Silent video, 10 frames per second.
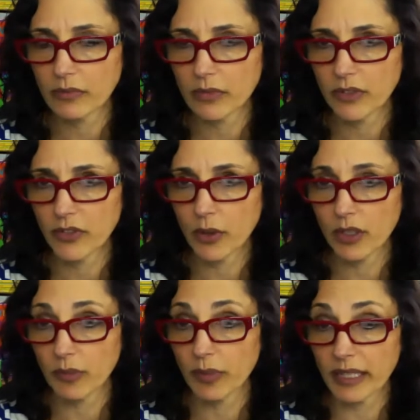if you don't
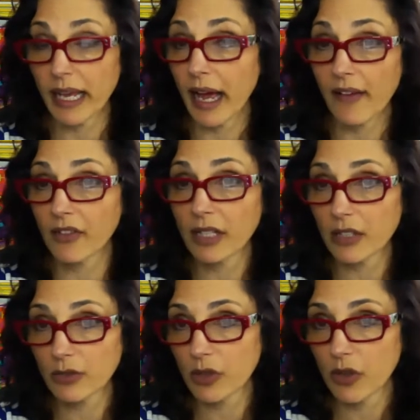want to. But yeah, everything
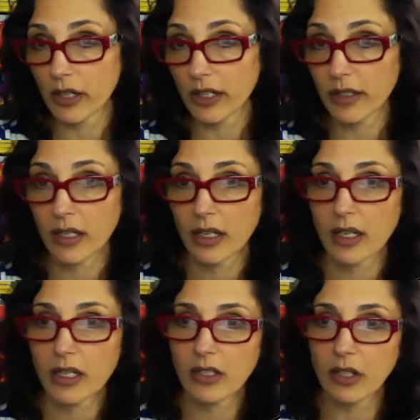is recorded,
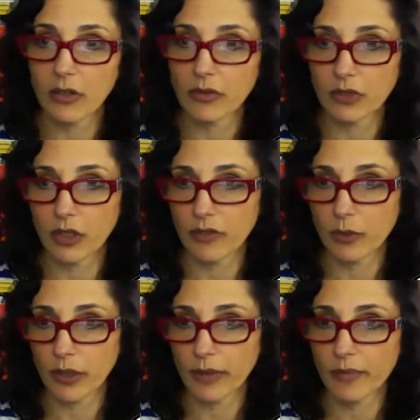so you don't have to
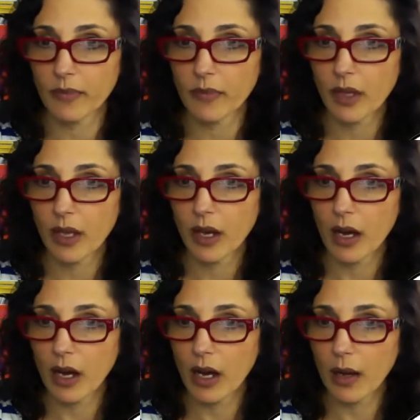worry.
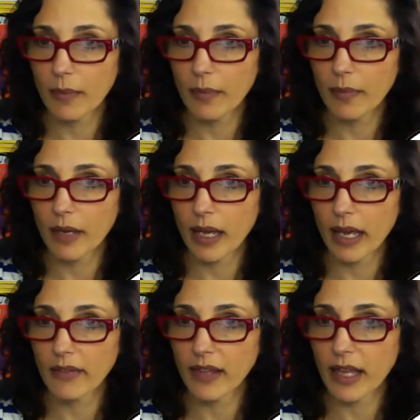And
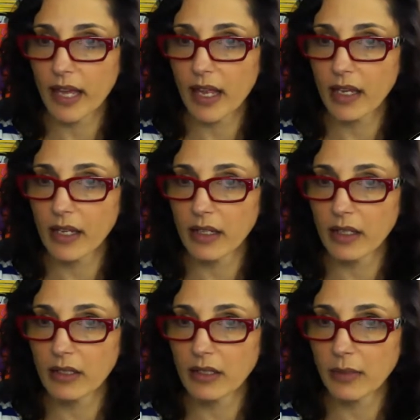then
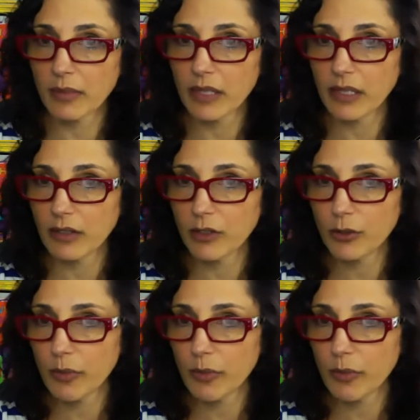somebody, New